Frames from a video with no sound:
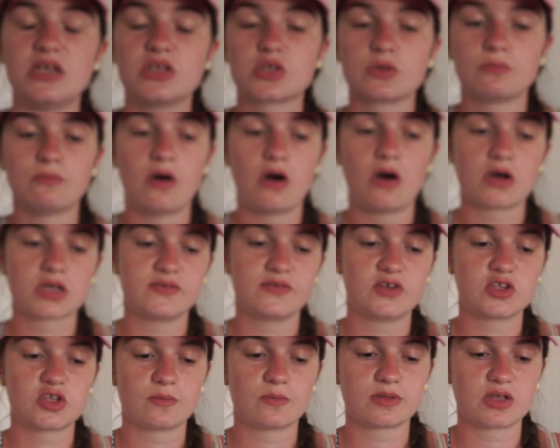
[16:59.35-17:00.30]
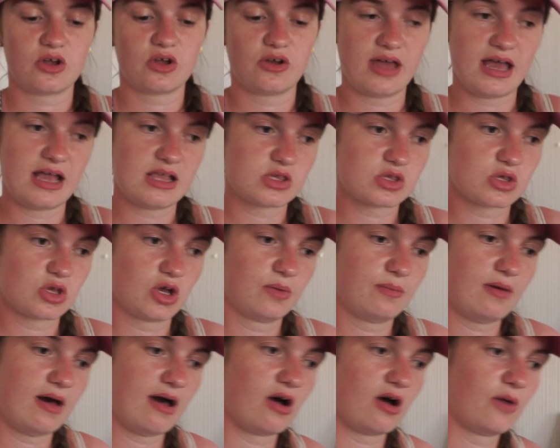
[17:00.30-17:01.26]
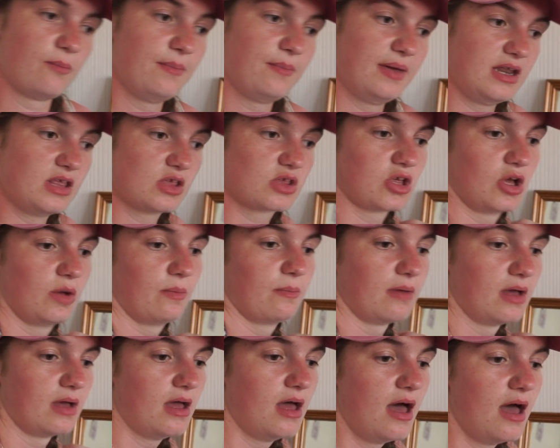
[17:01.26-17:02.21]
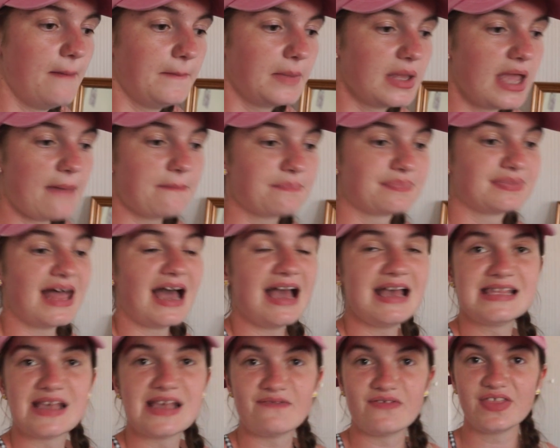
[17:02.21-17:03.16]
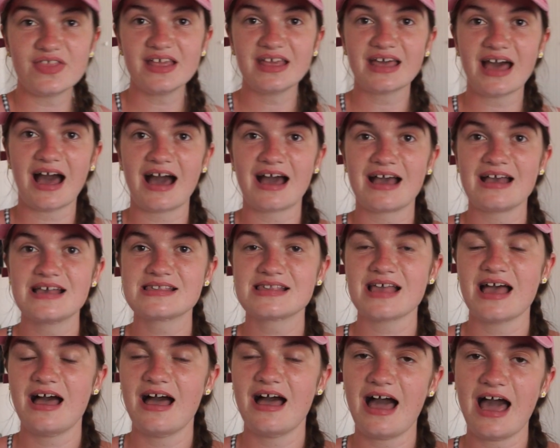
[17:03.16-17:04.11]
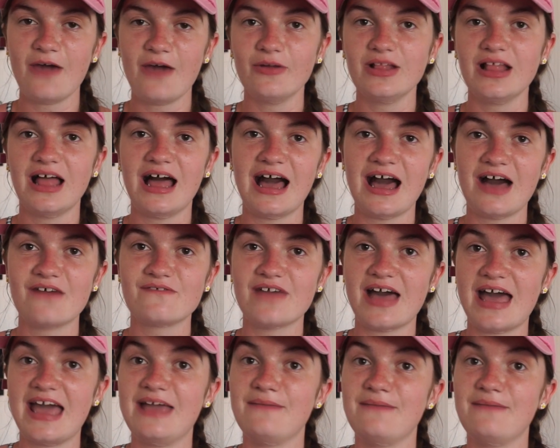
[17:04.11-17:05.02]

some more because I ended up donating some or binning some. But yeah, that is everything, guys. I will have a